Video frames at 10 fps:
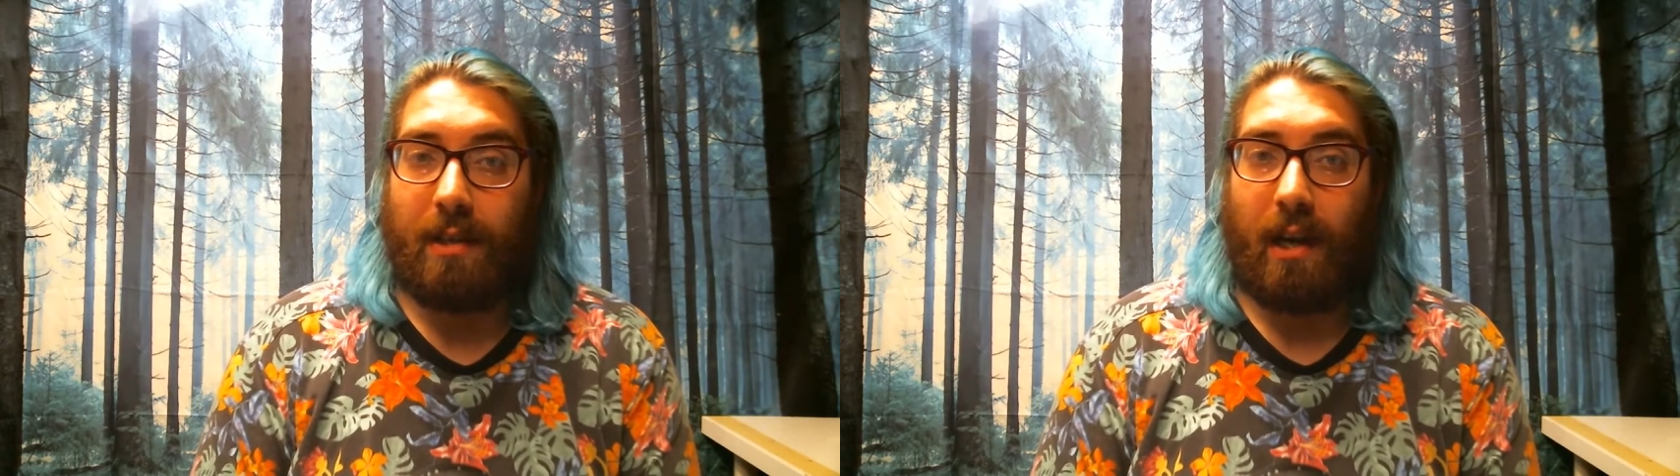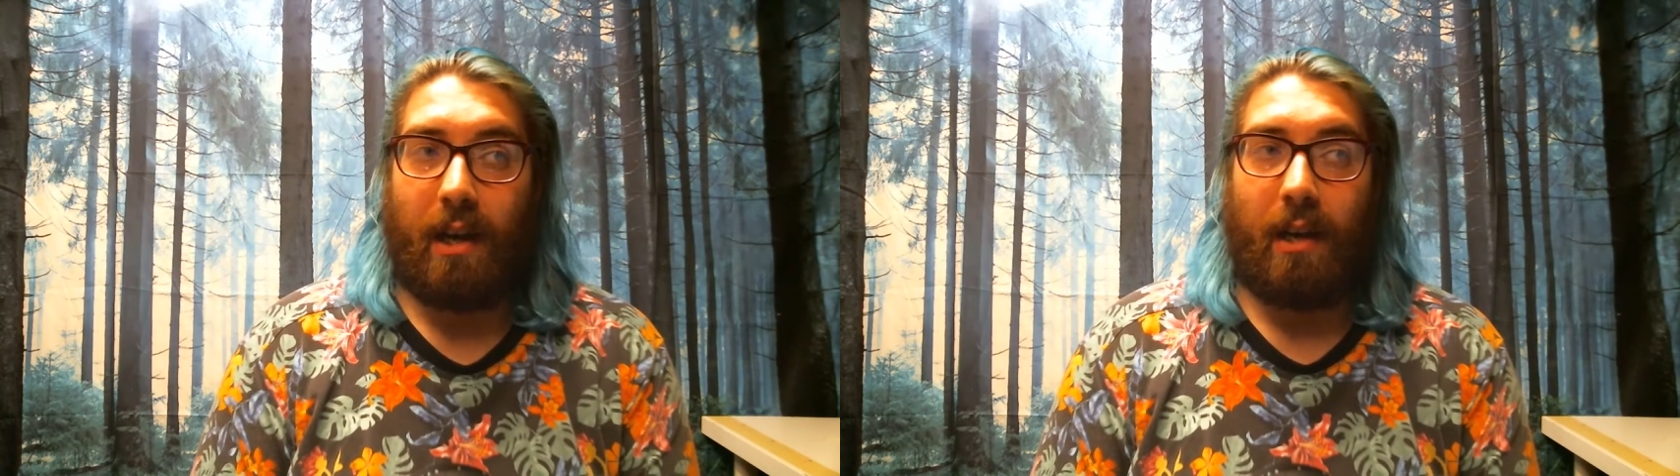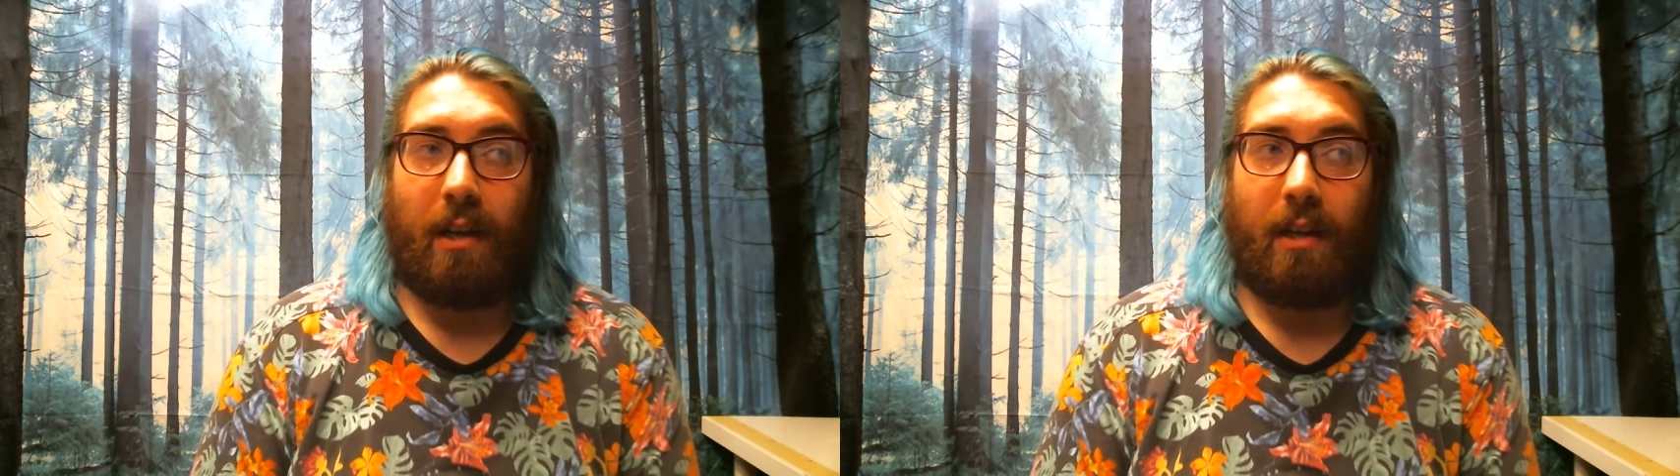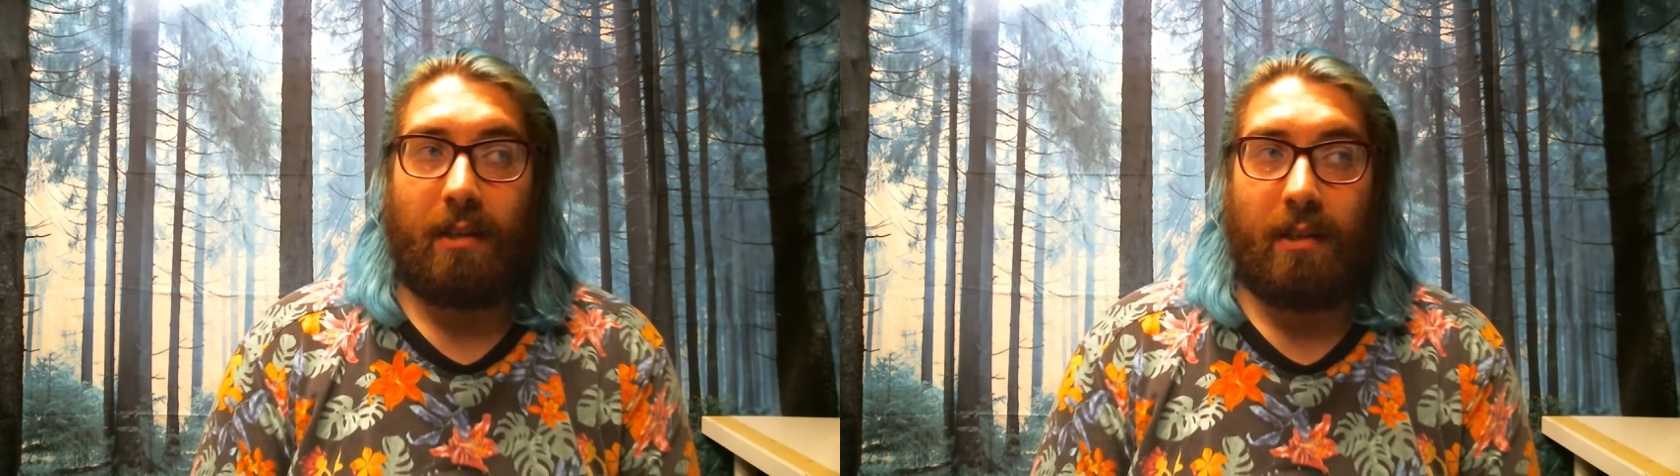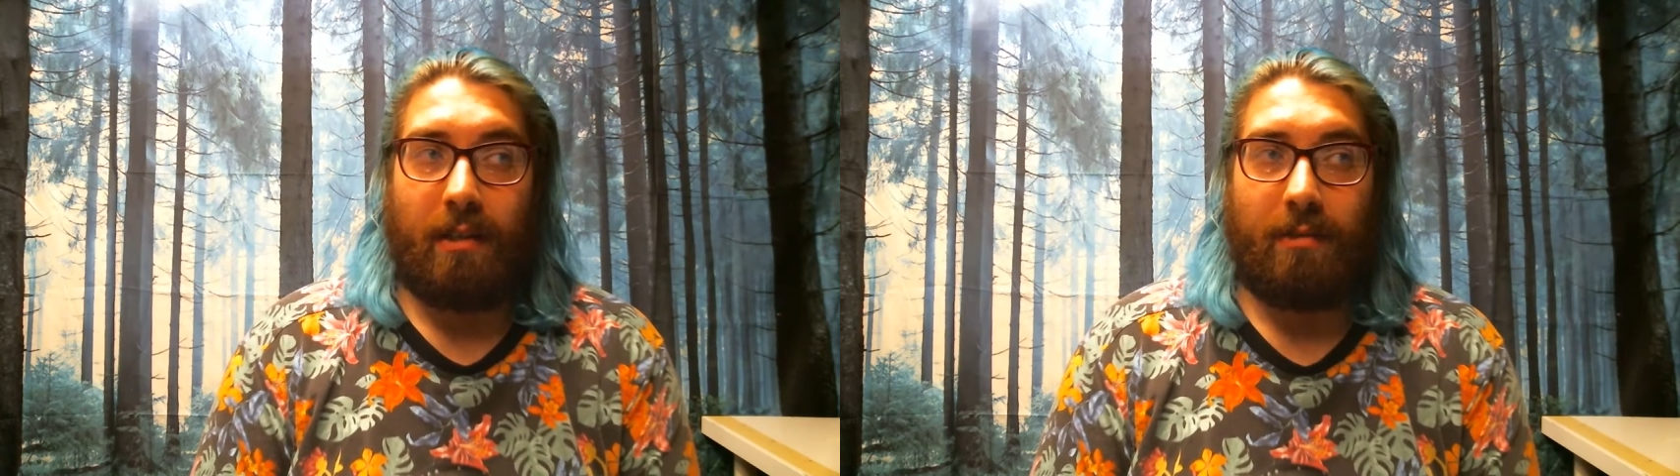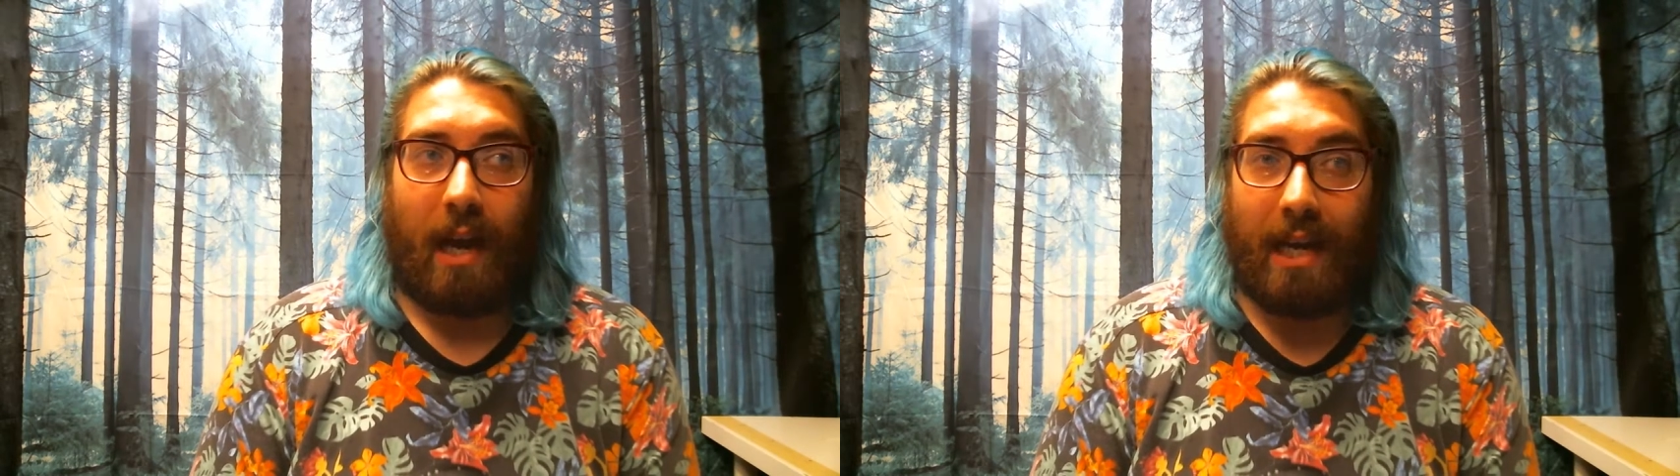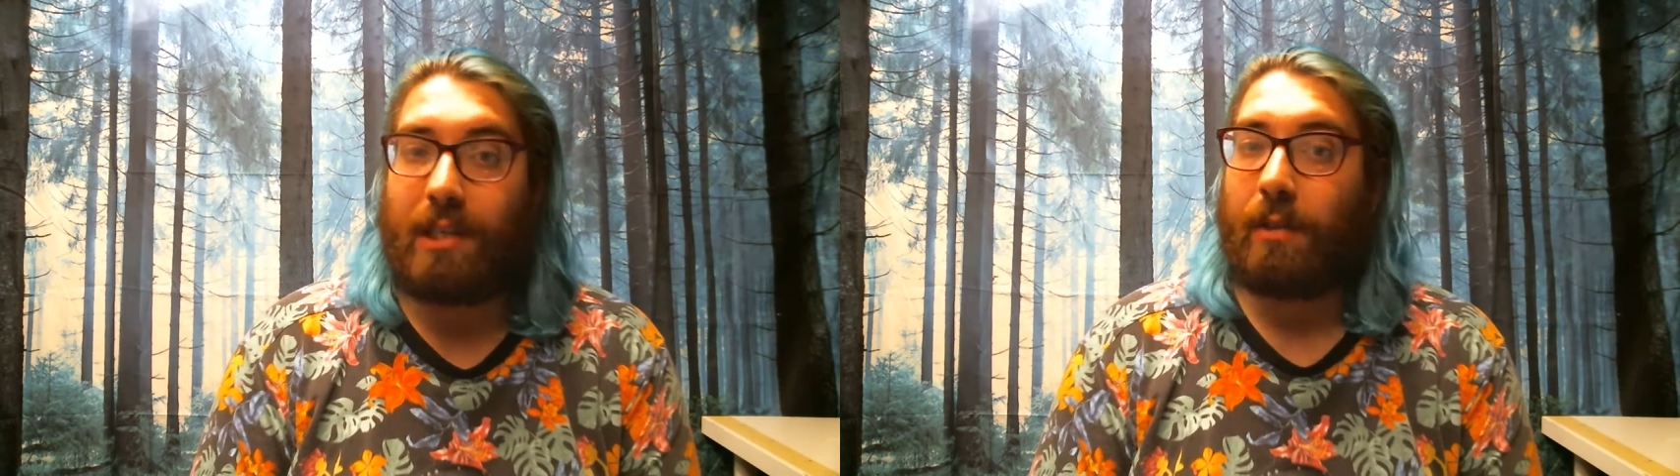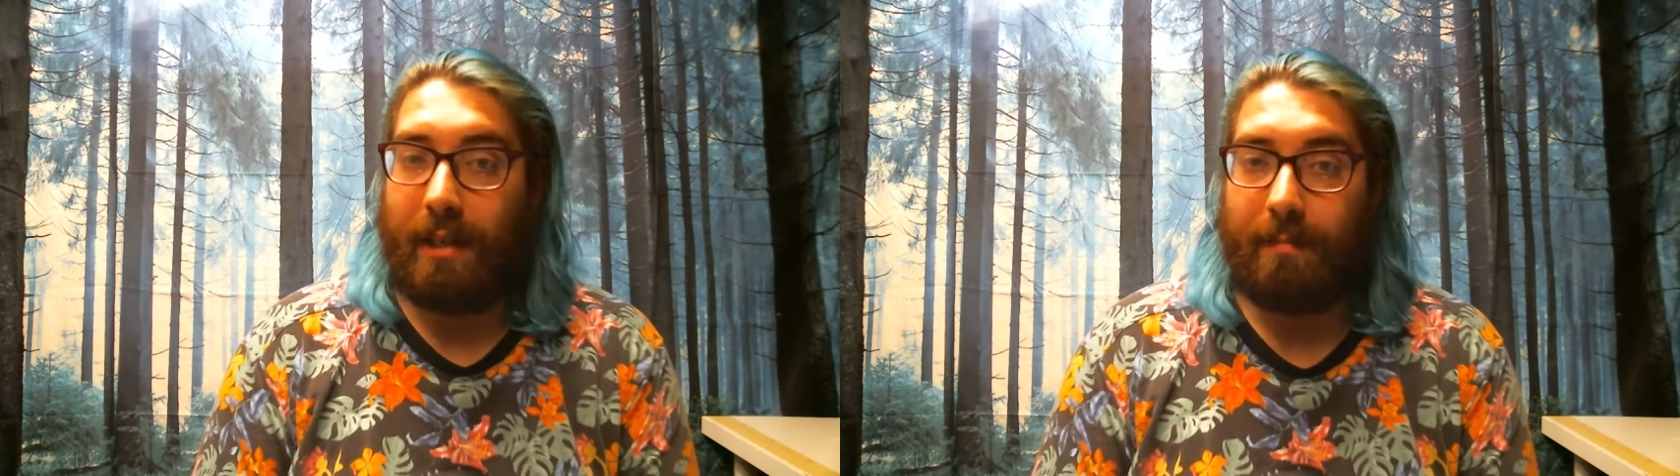ice
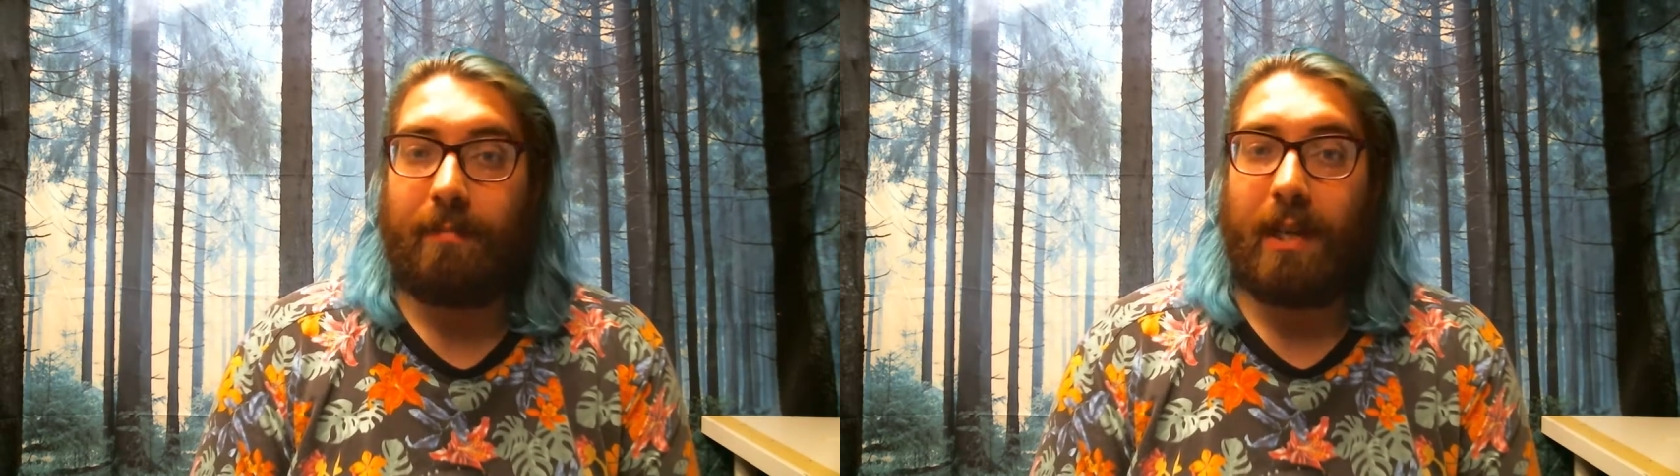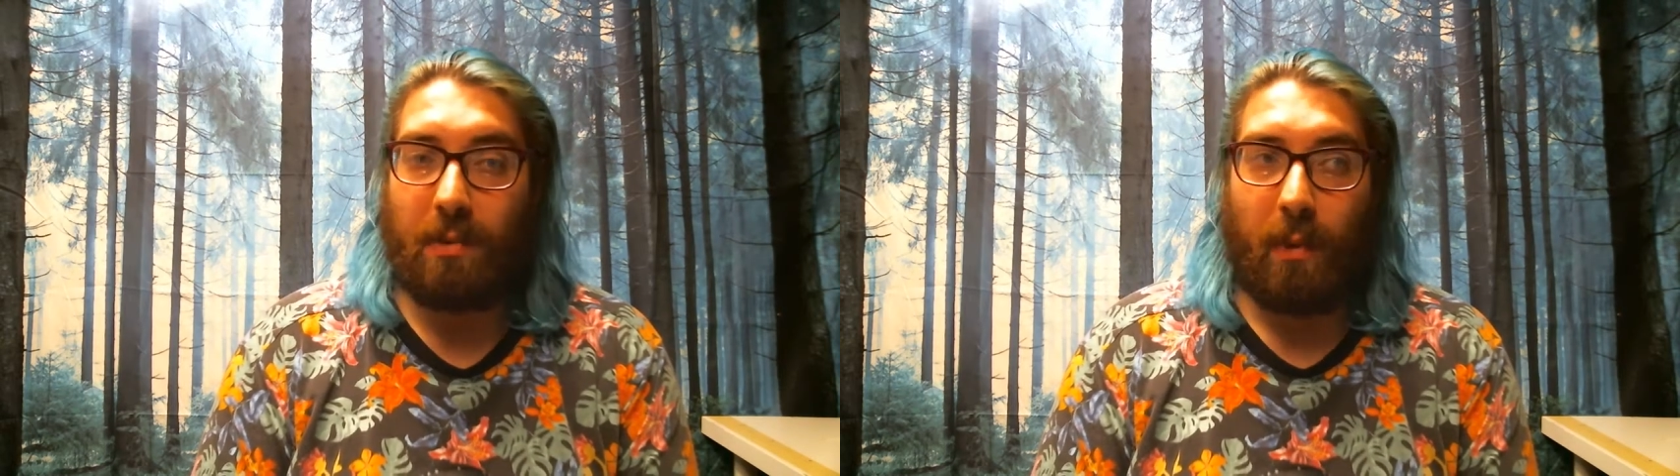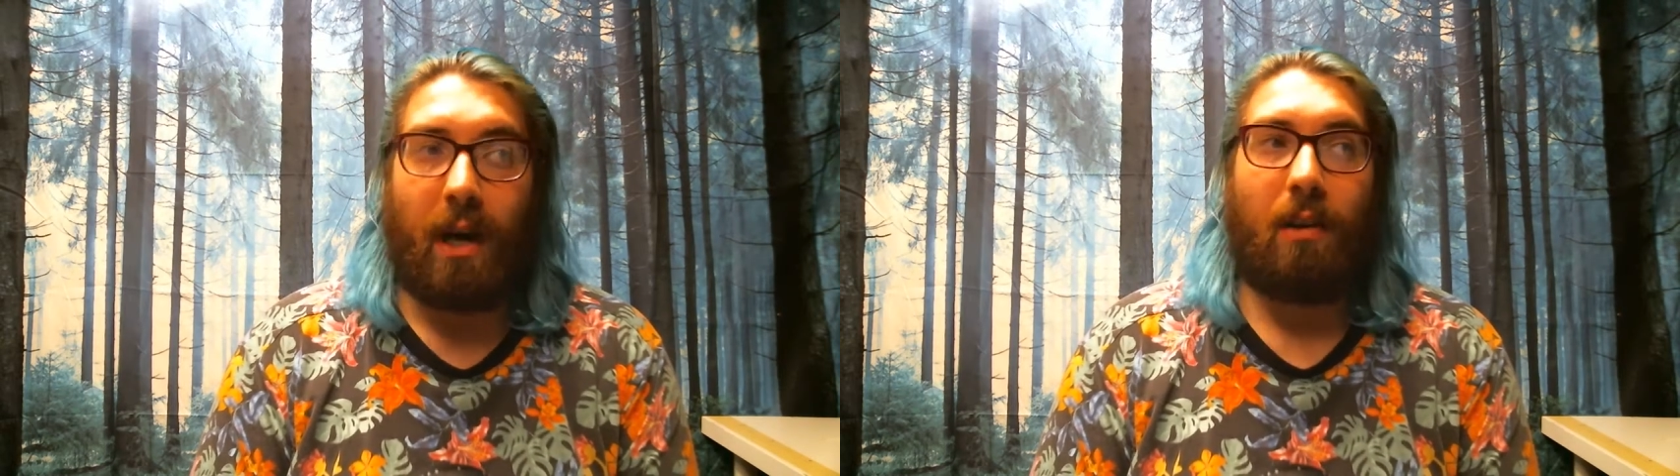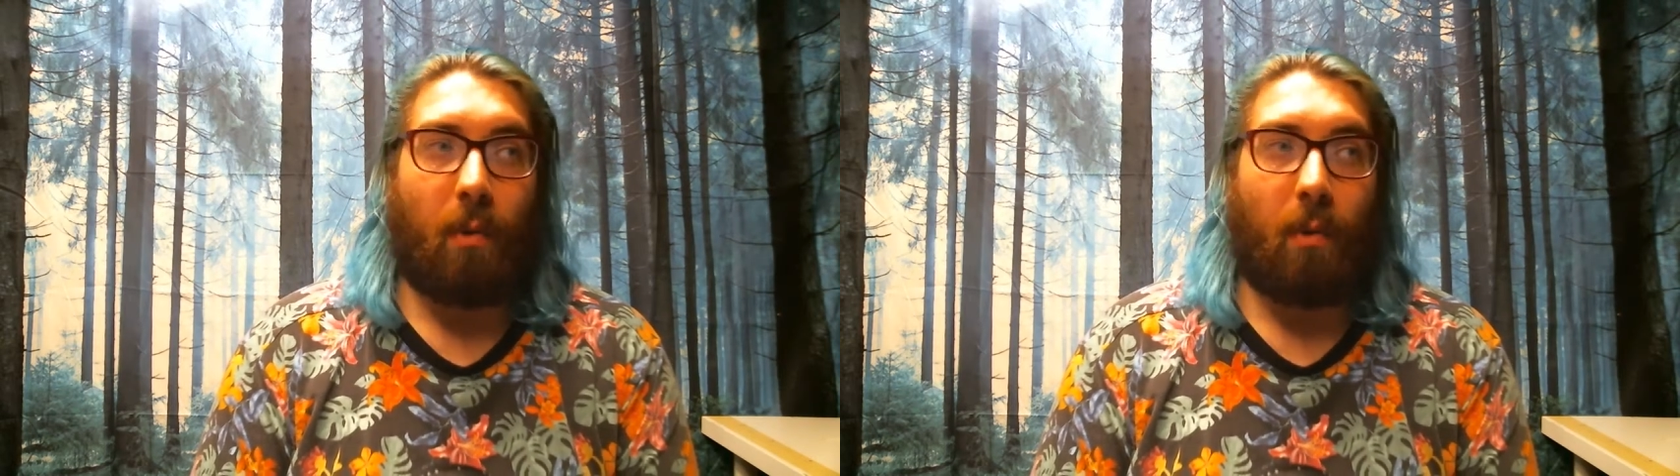cream as well,